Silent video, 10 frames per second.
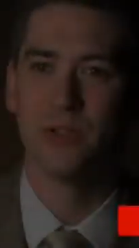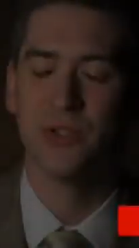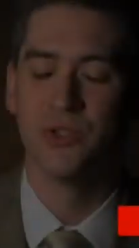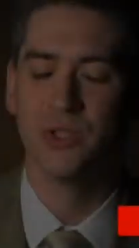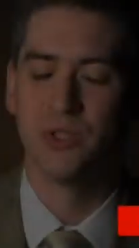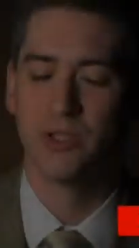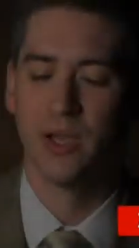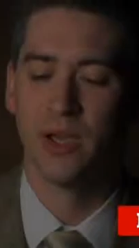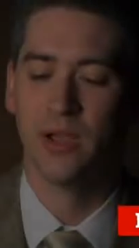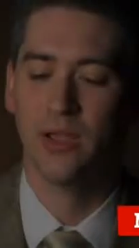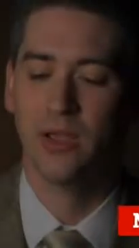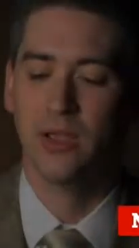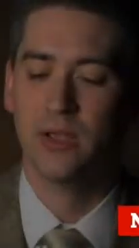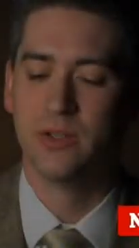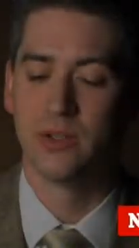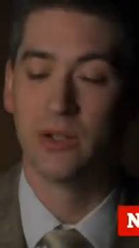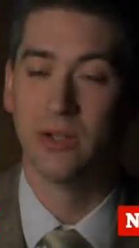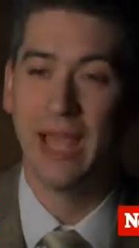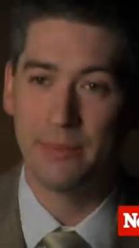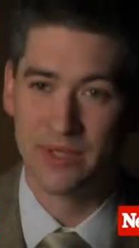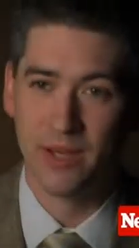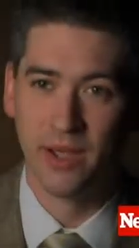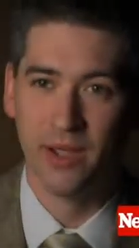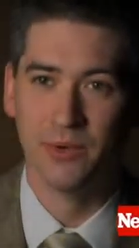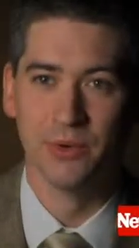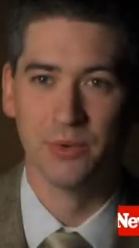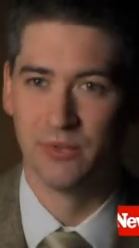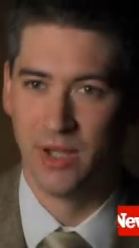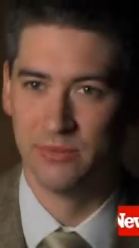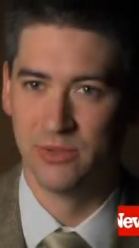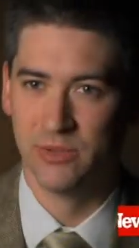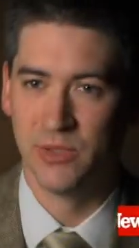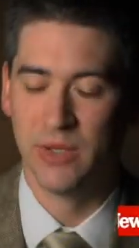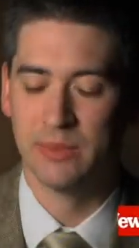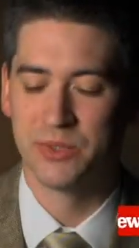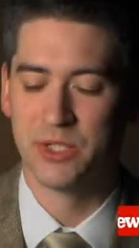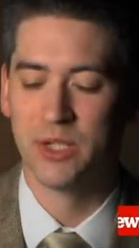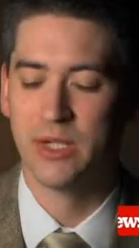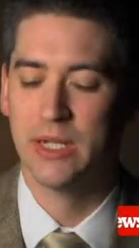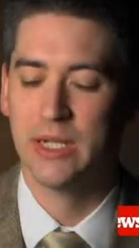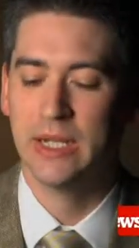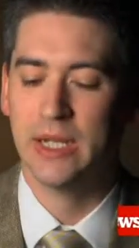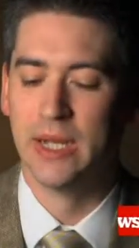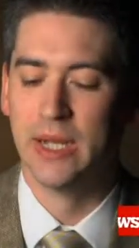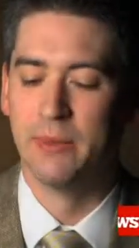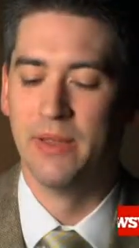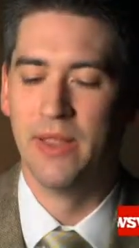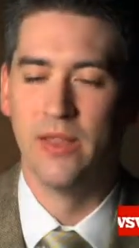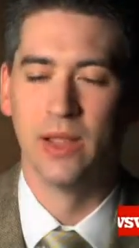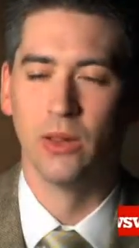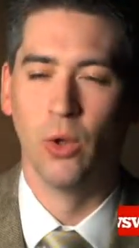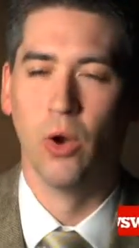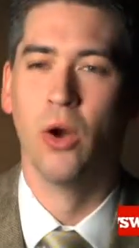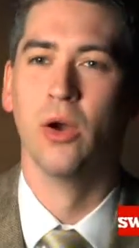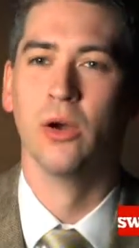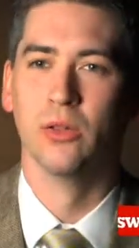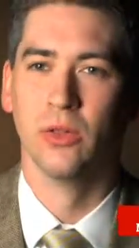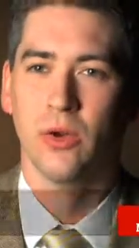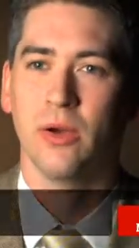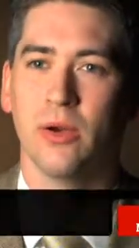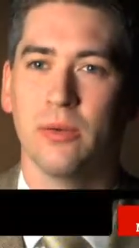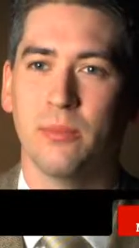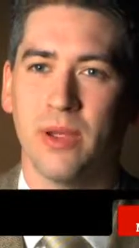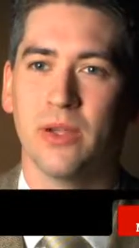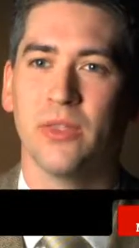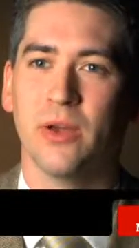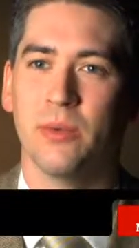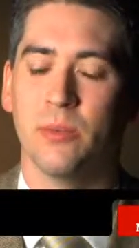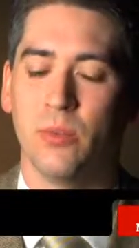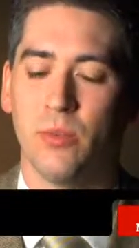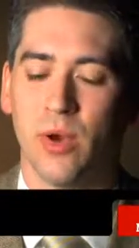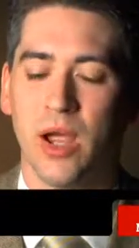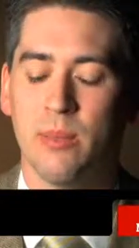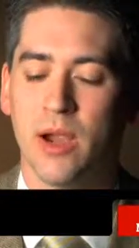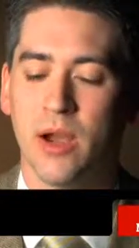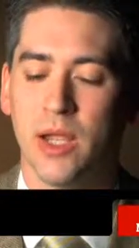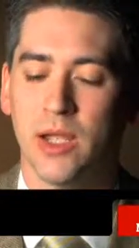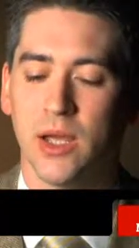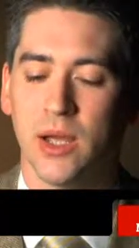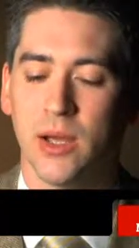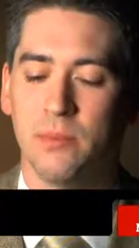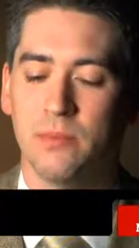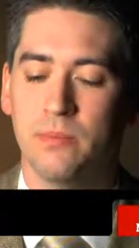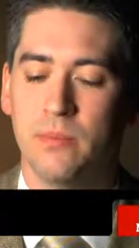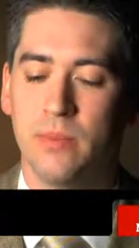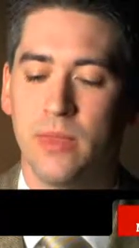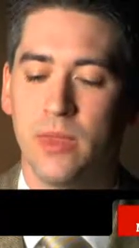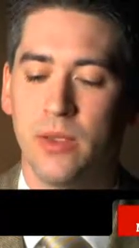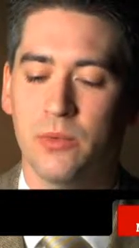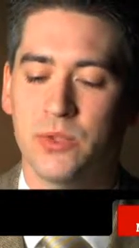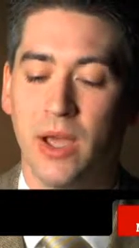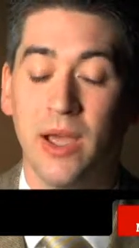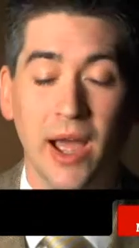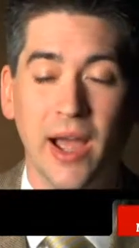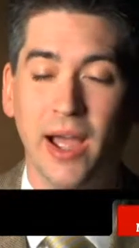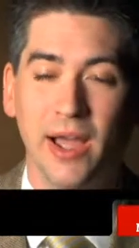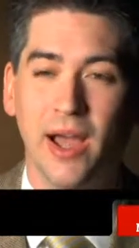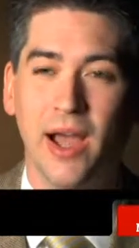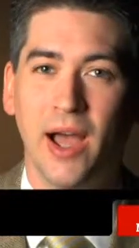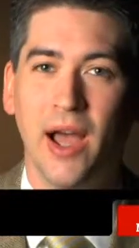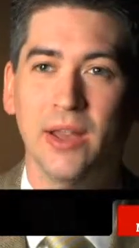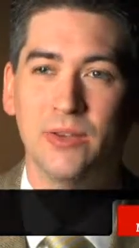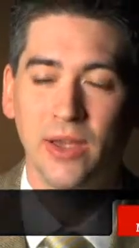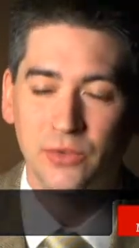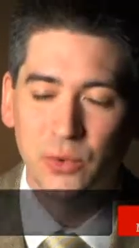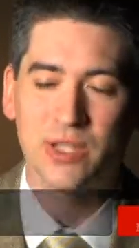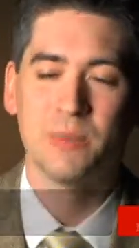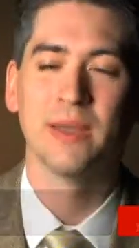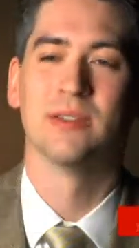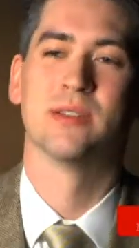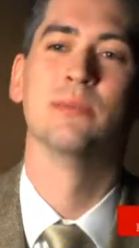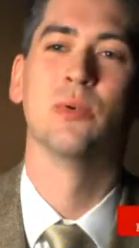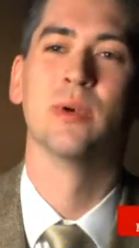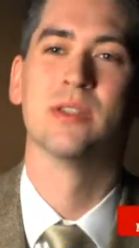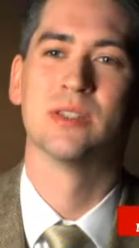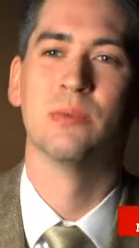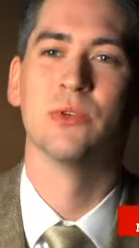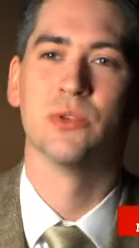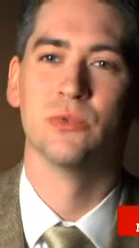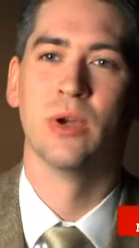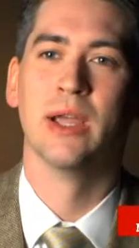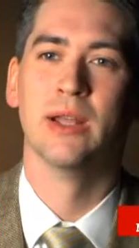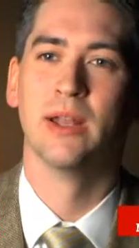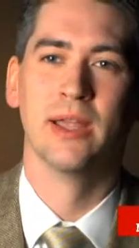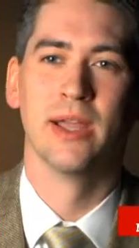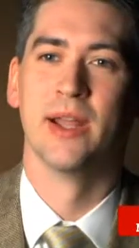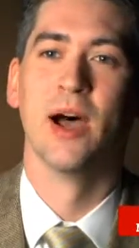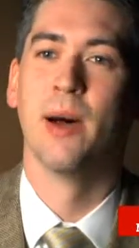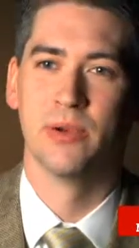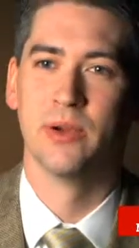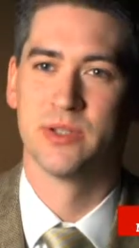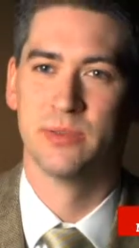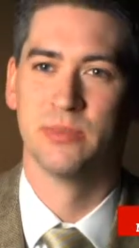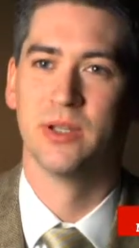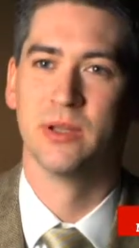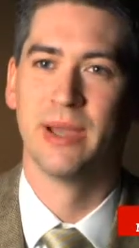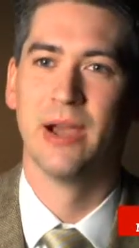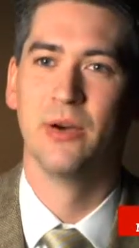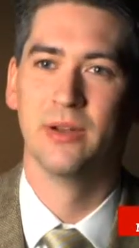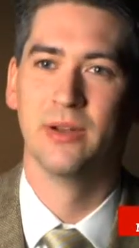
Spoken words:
to just to collapse in Iowa, revival in New Hampshire, and then that long marathon primary. It was. I do expect at some point someone to write an opera or something about